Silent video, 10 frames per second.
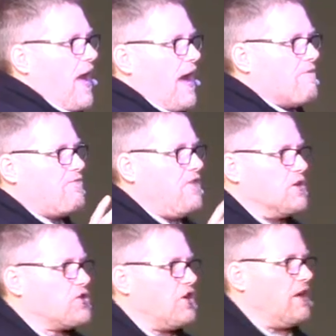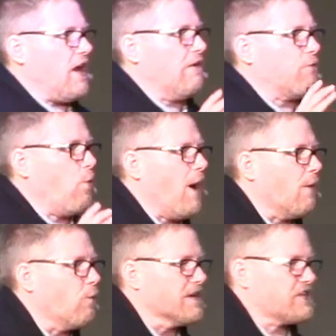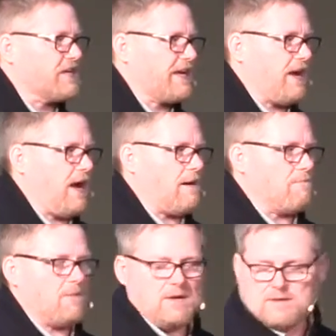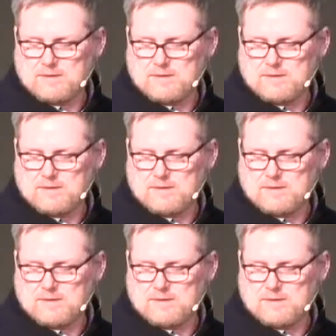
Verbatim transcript: a vision of what was to come.